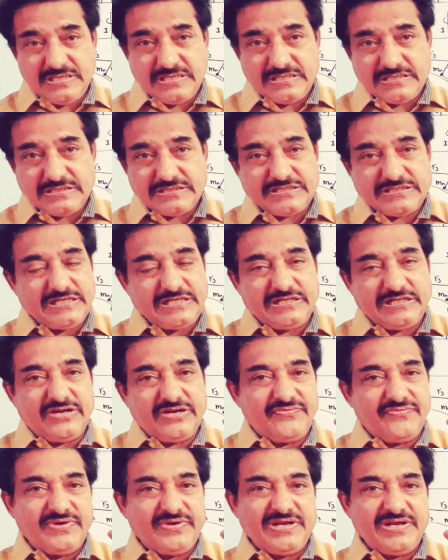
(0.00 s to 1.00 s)
See the
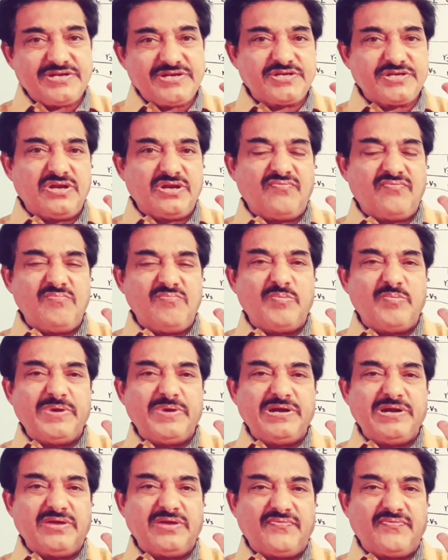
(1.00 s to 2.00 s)
definition of
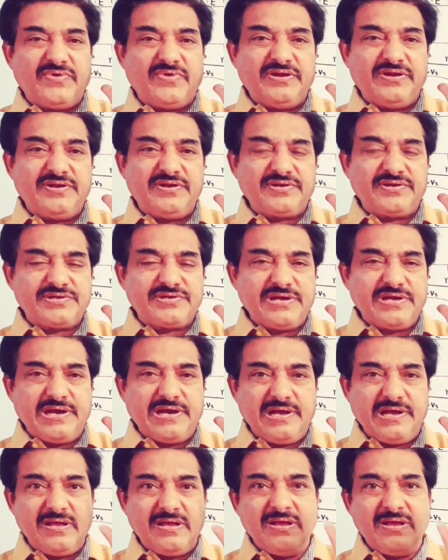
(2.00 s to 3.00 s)
moment of
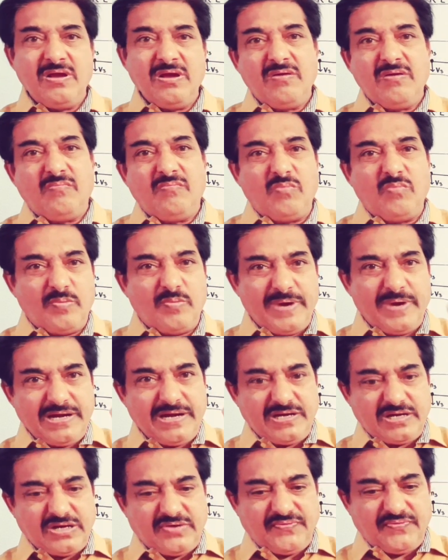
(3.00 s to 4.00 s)
inertia.
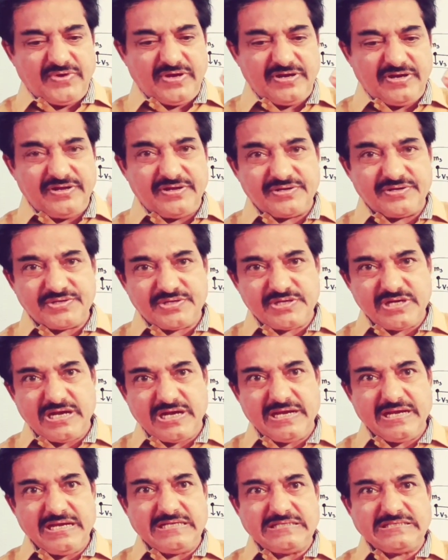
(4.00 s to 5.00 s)
Moment of
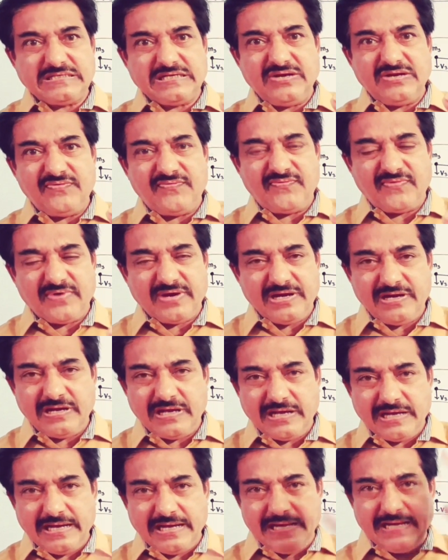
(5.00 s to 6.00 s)
inertia is
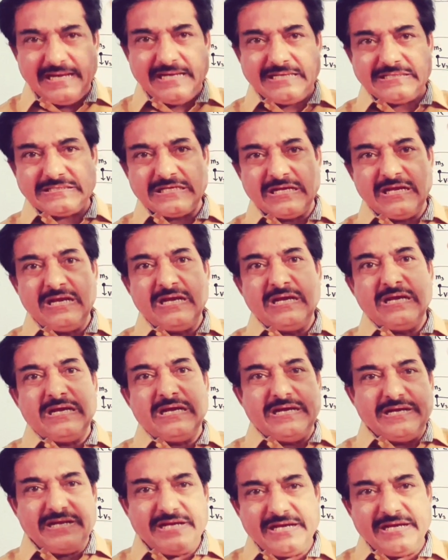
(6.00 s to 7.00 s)
defined as
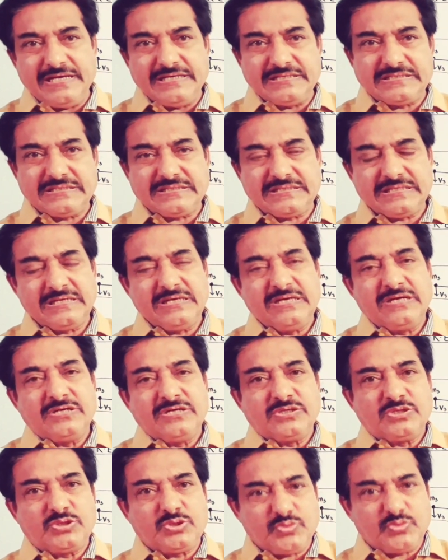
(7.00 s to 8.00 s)
it is
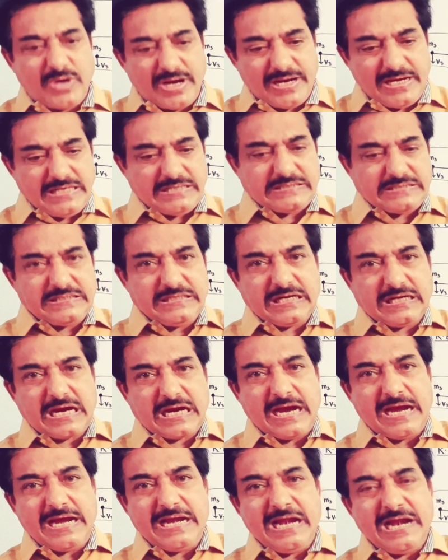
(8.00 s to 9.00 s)
twice the
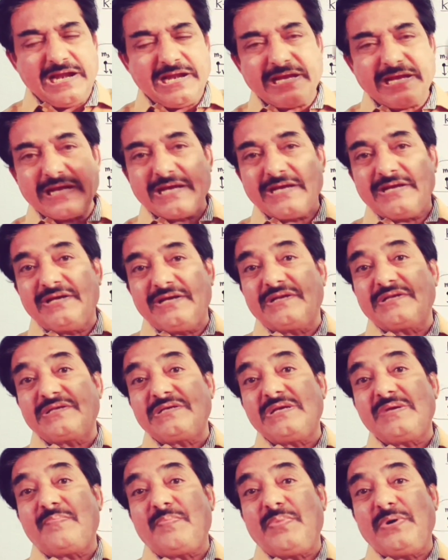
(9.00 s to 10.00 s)
kinetic
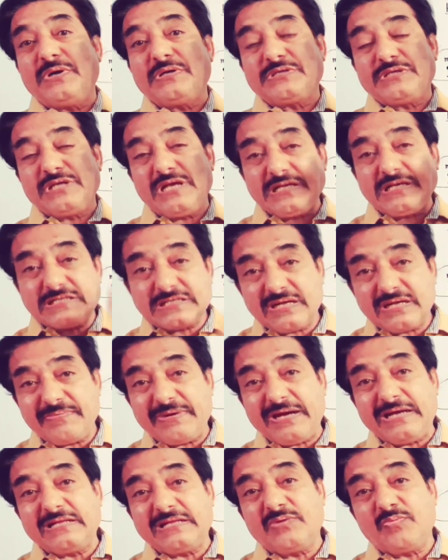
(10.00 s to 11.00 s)
energy possessed
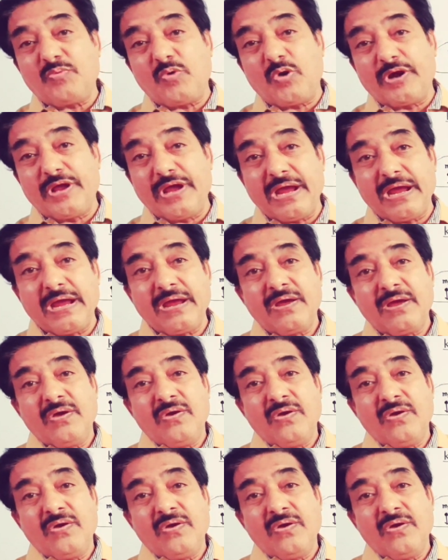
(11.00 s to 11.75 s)
by the body